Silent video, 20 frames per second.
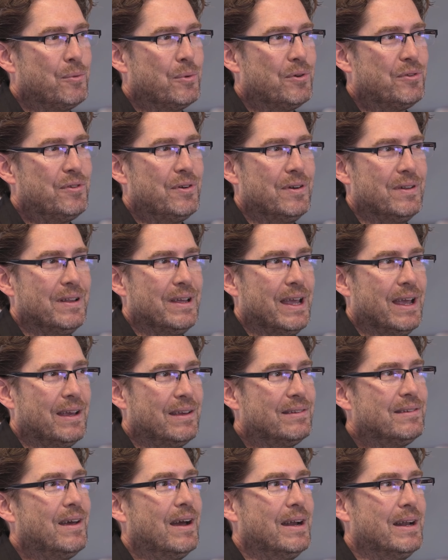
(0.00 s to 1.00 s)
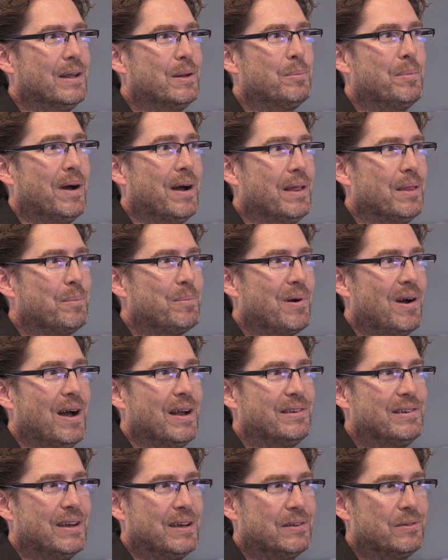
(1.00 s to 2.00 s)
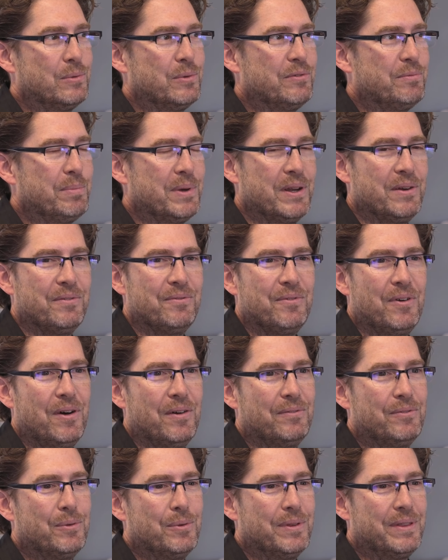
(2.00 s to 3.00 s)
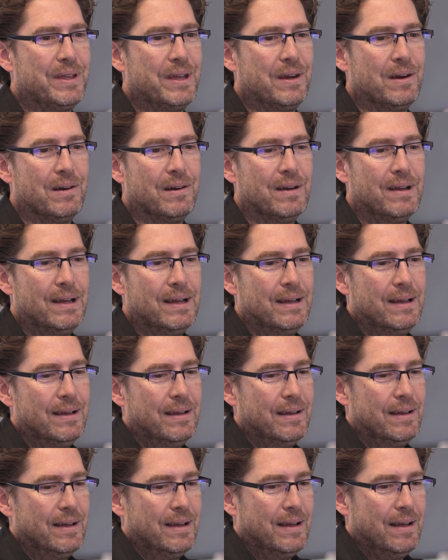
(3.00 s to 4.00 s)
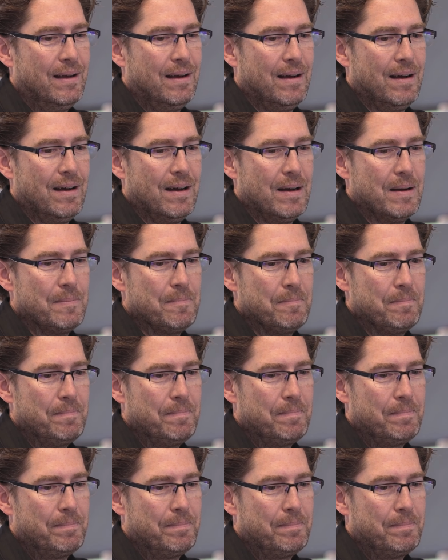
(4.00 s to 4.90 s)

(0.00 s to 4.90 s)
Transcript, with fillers: We're certainly excited by the projects we've been involved with here. Um,